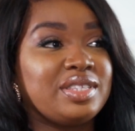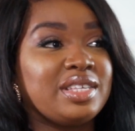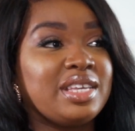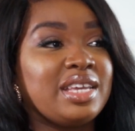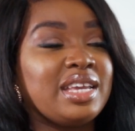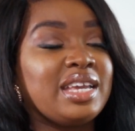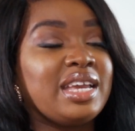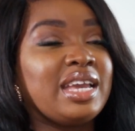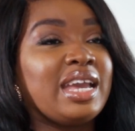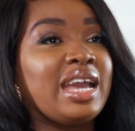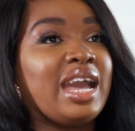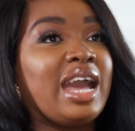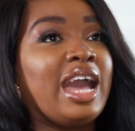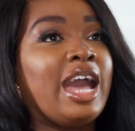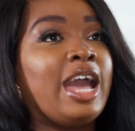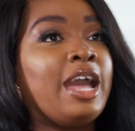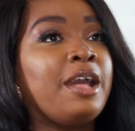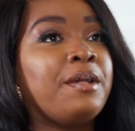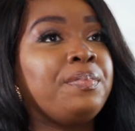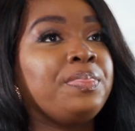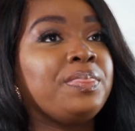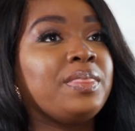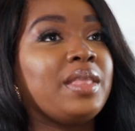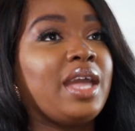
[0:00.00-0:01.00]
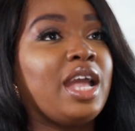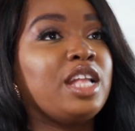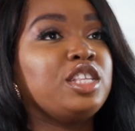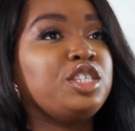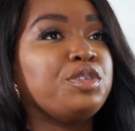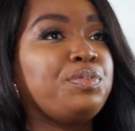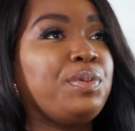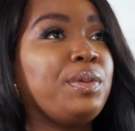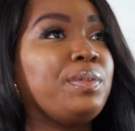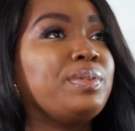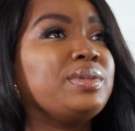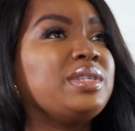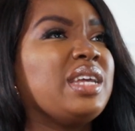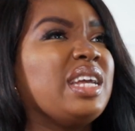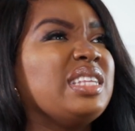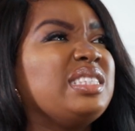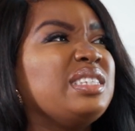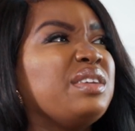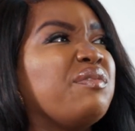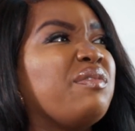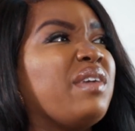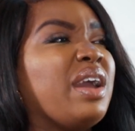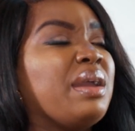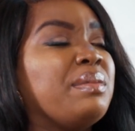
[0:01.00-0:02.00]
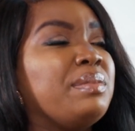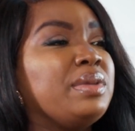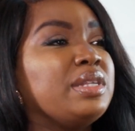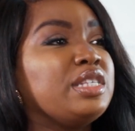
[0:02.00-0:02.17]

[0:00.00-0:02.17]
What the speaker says: And so people started to invite